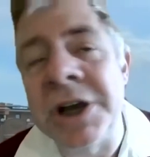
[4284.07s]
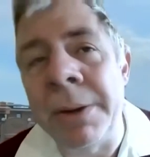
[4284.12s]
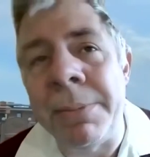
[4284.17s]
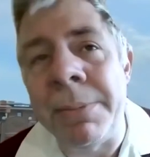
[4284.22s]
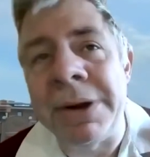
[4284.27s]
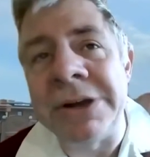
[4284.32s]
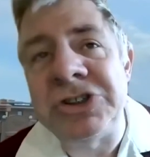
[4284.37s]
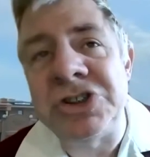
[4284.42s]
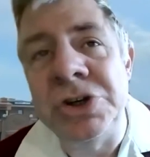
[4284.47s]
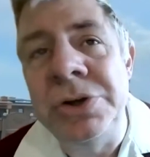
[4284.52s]
I'm going to
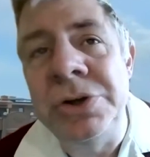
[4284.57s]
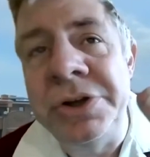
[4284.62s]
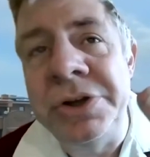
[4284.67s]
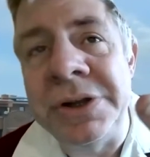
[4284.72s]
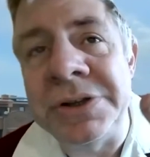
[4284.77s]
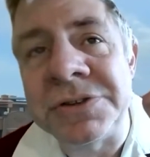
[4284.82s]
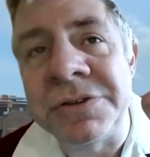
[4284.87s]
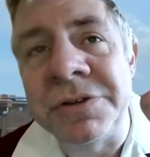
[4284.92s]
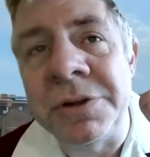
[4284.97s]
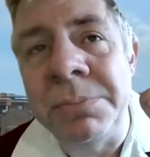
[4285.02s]
buy two
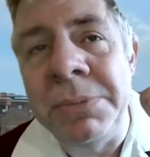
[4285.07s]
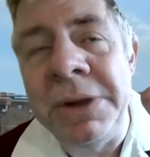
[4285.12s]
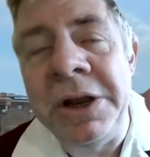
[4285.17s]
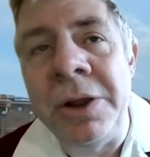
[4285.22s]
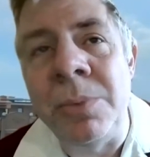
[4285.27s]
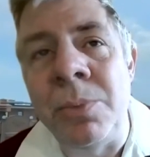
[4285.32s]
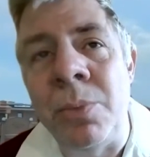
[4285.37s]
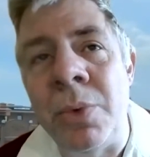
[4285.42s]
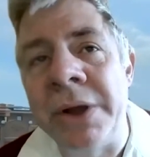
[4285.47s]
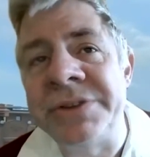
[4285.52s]
units of the
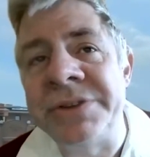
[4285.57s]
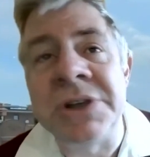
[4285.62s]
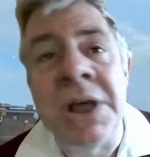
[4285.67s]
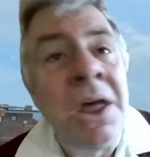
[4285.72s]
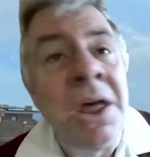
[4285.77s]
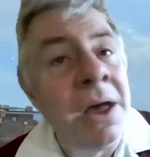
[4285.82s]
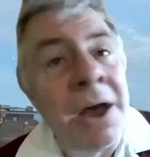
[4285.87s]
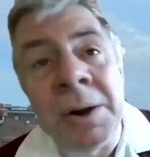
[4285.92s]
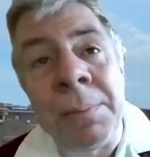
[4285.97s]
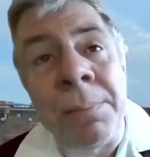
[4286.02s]
medium ones,
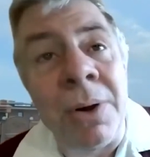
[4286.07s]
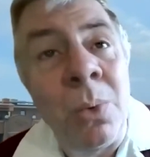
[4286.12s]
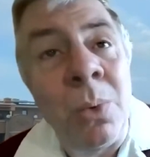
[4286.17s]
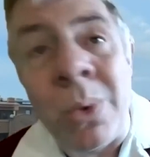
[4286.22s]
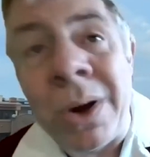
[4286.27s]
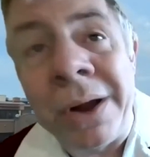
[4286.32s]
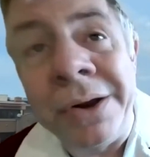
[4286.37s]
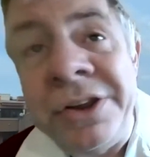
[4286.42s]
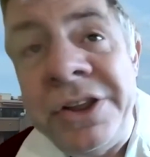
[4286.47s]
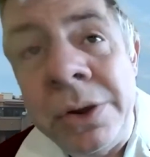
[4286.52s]
and I buy
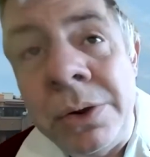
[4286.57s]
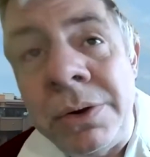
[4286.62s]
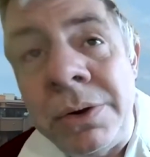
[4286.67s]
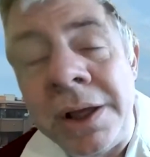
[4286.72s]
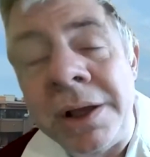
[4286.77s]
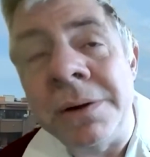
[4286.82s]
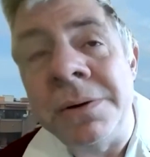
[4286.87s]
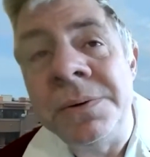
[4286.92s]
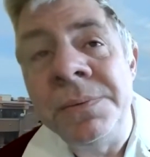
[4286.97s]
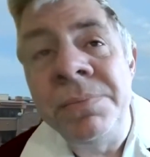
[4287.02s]
one
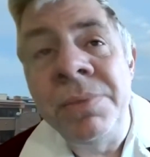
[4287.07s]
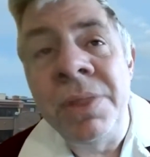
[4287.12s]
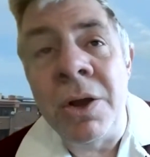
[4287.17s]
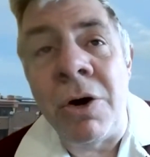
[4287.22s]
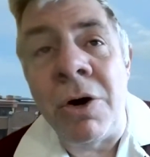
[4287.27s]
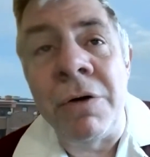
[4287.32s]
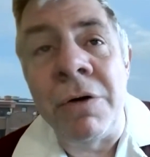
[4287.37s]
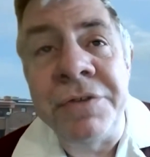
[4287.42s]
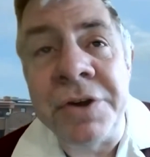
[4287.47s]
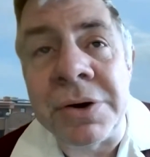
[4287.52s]
unit
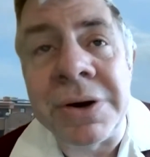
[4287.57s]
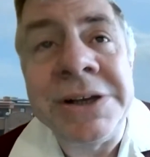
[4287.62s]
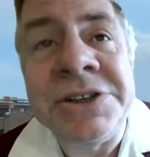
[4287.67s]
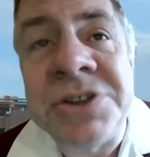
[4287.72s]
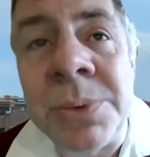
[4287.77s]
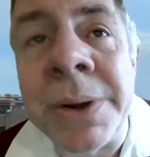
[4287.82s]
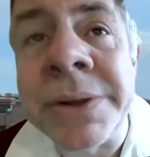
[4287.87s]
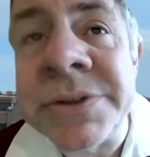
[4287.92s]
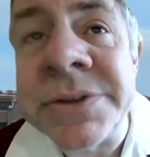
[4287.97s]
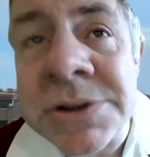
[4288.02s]
of the
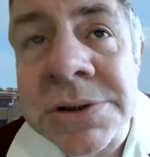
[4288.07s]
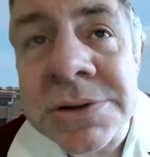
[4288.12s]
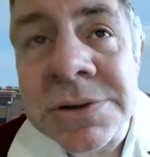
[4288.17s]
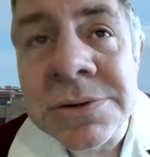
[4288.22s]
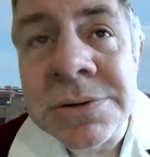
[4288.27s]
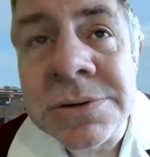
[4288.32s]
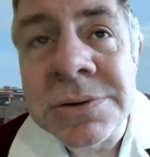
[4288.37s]
crazy ones.